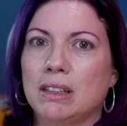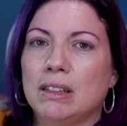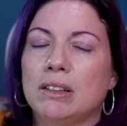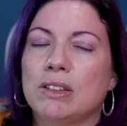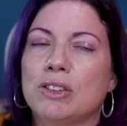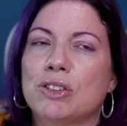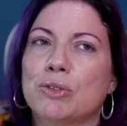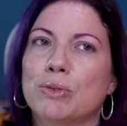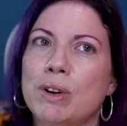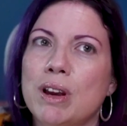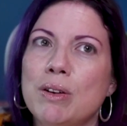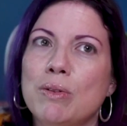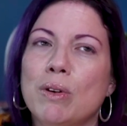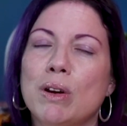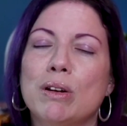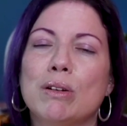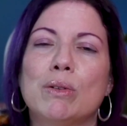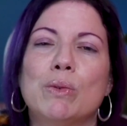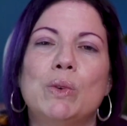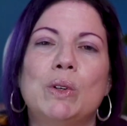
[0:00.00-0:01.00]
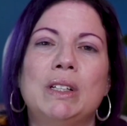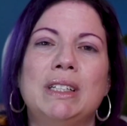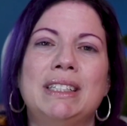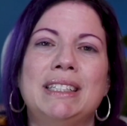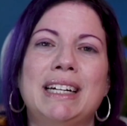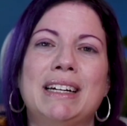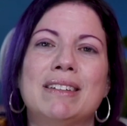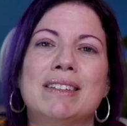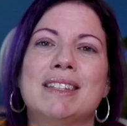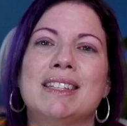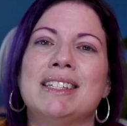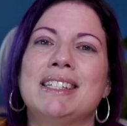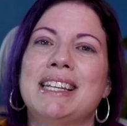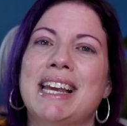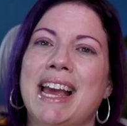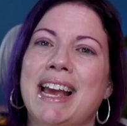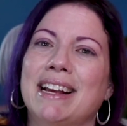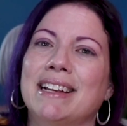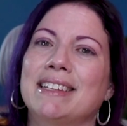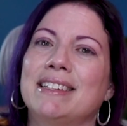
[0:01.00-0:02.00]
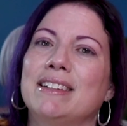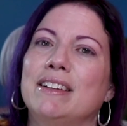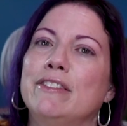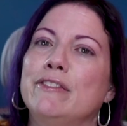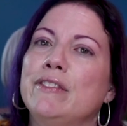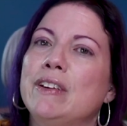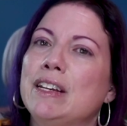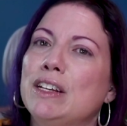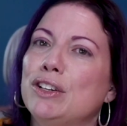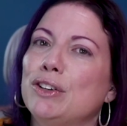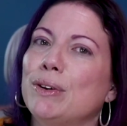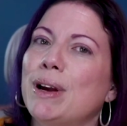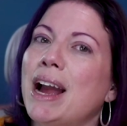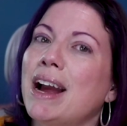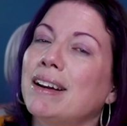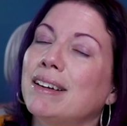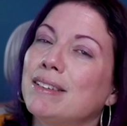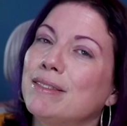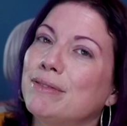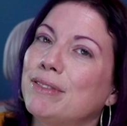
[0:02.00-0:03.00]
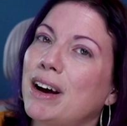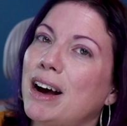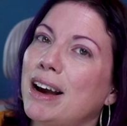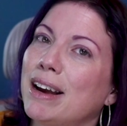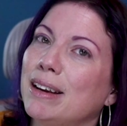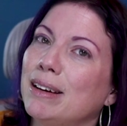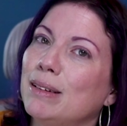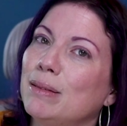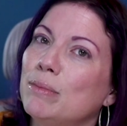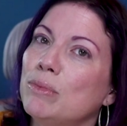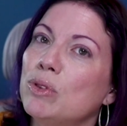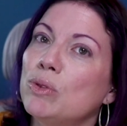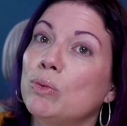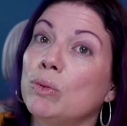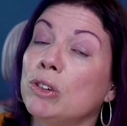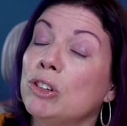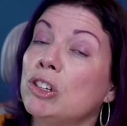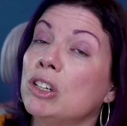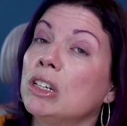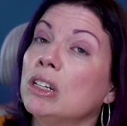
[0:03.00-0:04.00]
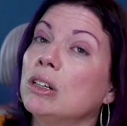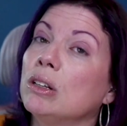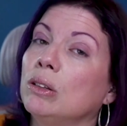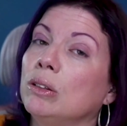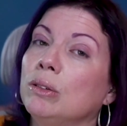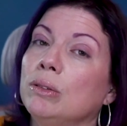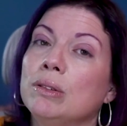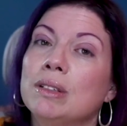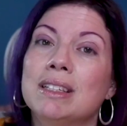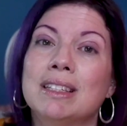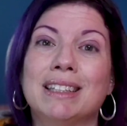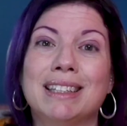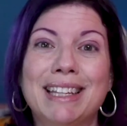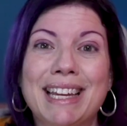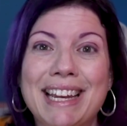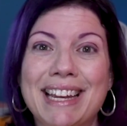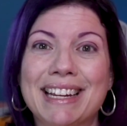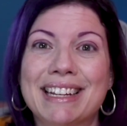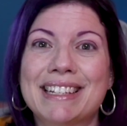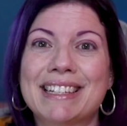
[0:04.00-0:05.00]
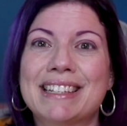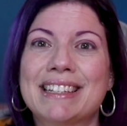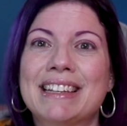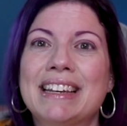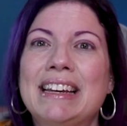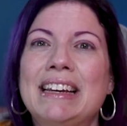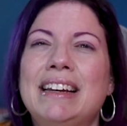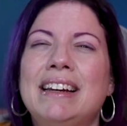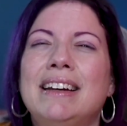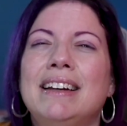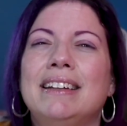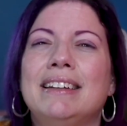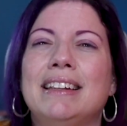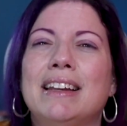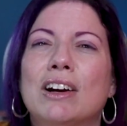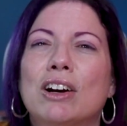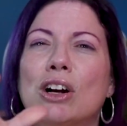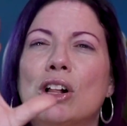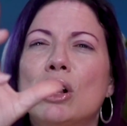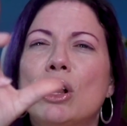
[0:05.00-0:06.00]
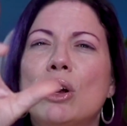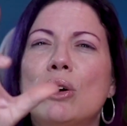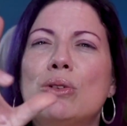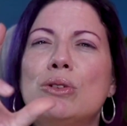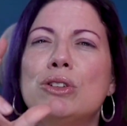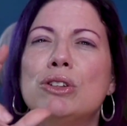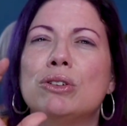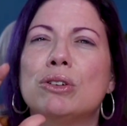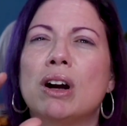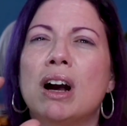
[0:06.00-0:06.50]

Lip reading: the screen reader will announce the text of interactive items, which includes links. Now close your